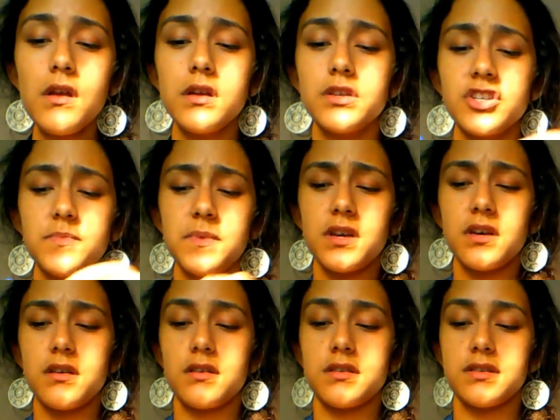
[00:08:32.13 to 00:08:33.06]
just
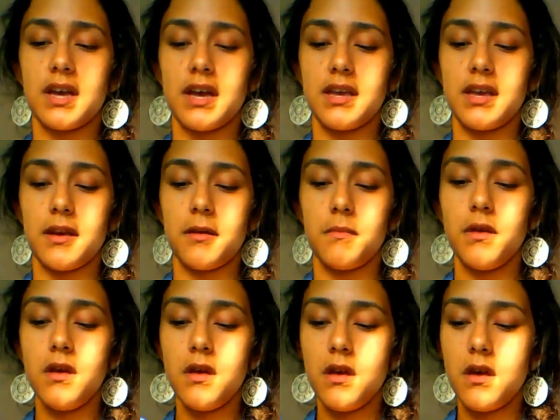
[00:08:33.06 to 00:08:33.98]
because I am
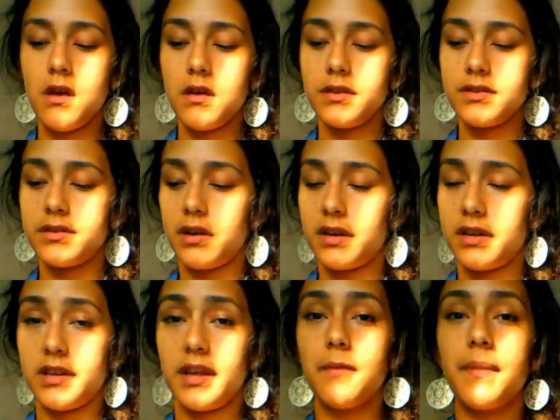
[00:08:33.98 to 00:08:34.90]
starting
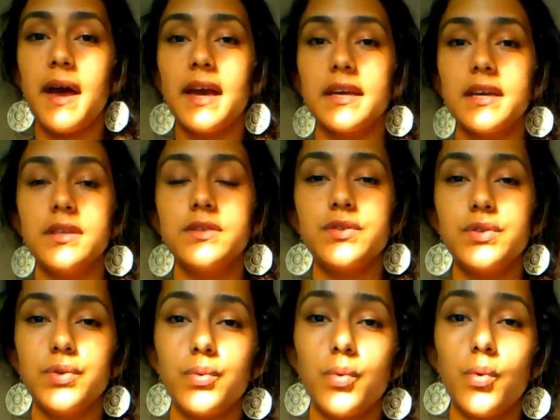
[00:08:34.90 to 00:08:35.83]
to get back
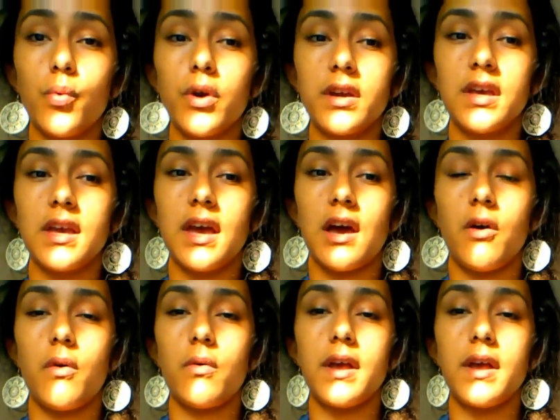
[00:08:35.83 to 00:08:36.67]
into working out,